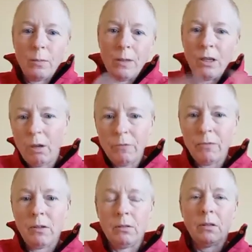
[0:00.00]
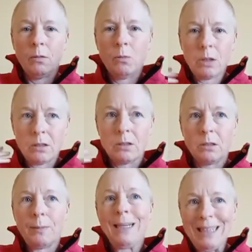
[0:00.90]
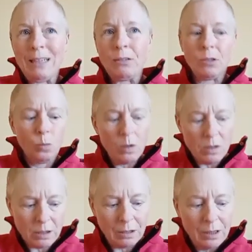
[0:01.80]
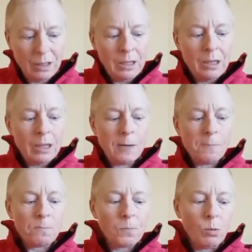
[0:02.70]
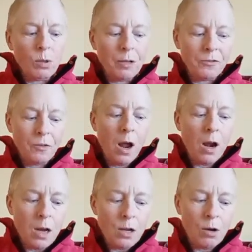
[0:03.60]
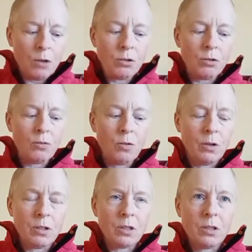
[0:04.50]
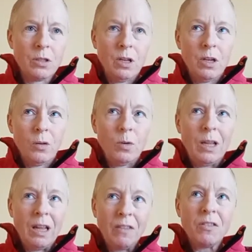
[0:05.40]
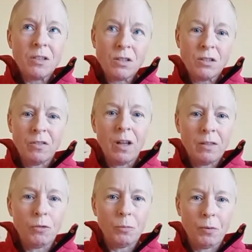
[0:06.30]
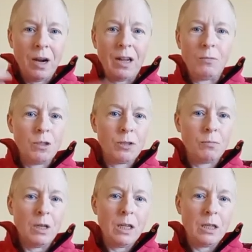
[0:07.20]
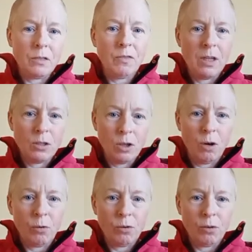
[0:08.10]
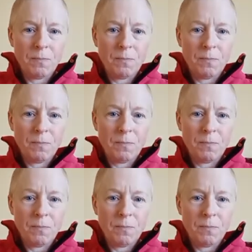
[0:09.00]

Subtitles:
be convoluted. I wanted it to be clear, and it wasn't. What I finally got to was, we have this survival brain, which is millions of years old.